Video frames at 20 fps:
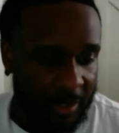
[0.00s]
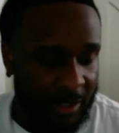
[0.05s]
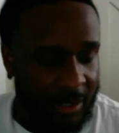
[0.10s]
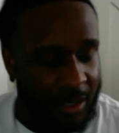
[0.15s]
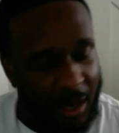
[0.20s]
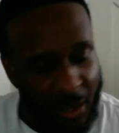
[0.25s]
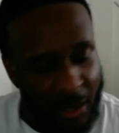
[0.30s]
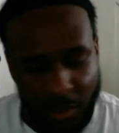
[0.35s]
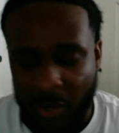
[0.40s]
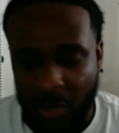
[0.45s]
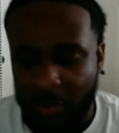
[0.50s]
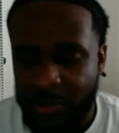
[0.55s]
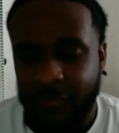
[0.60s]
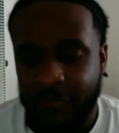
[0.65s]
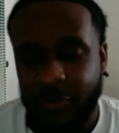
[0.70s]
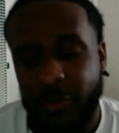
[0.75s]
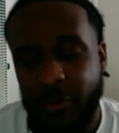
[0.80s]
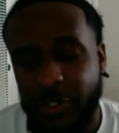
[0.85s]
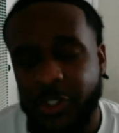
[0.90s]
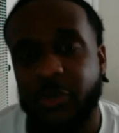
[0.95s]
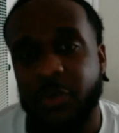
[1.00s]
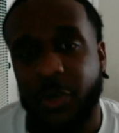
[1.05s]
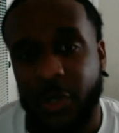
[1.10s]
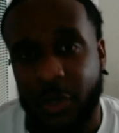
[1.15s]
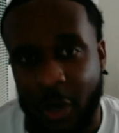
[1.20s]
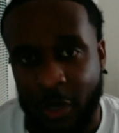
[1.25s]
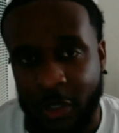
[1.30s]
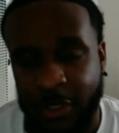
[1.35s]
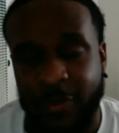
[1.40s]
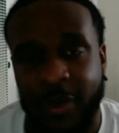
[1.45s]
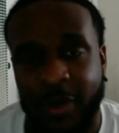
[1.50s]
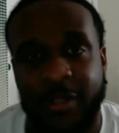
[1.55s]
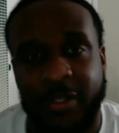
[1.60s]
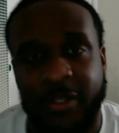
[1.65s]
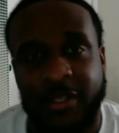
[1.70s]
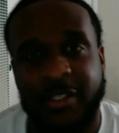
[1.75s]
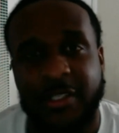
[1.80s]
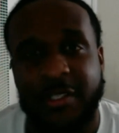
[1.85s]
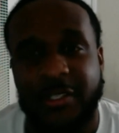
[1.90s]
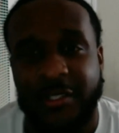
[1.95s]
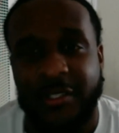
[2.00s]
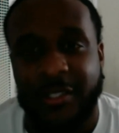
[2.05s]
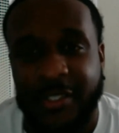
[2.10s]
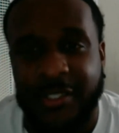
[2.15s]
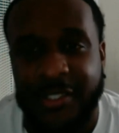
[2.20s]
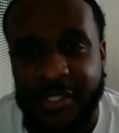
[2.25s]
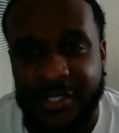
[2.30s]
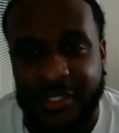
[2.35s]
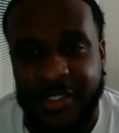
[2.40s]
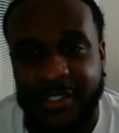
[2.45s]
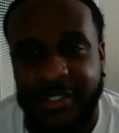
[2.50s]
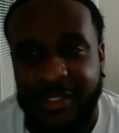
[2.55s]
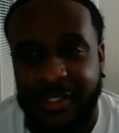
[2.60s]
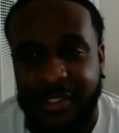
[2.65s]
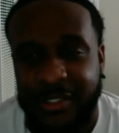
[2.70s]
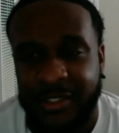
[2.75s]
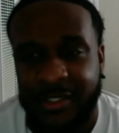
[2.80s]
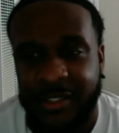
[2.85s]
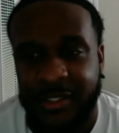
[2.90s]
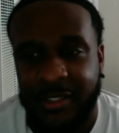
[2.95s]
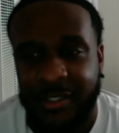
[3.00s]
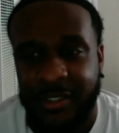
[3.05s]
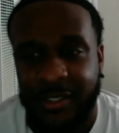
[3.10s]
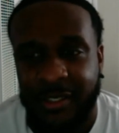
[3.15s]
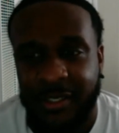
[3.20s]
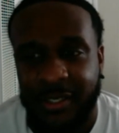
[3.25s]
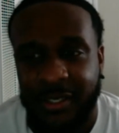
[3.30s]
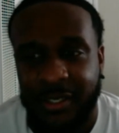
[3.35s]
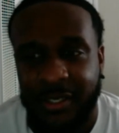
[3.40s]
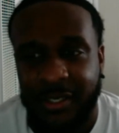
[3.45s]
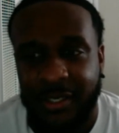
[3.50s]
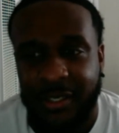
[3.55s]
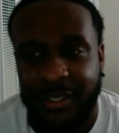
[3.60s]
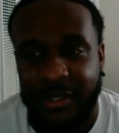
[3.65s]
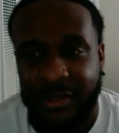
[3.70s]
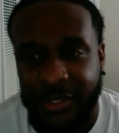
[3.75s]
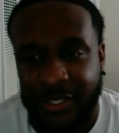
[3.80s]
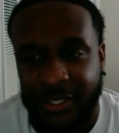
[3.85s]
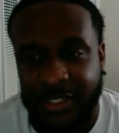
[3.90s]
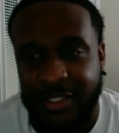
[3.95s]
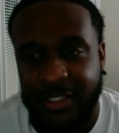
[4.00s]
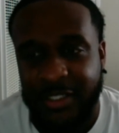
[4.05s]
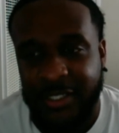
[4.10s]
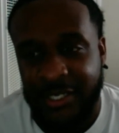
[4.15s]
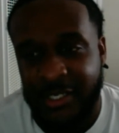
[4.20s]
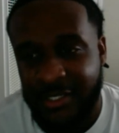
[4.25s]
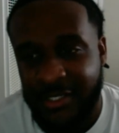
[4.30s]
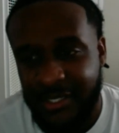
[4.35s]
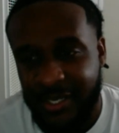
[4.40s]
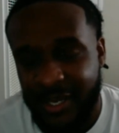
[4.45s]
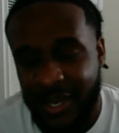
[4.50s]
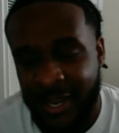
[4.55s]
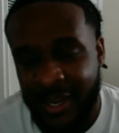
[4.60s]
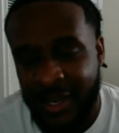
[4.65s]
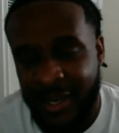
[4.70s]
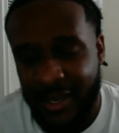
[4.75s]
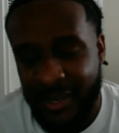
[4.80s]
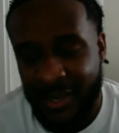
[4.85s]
don't even know what you would call it, right? This is just a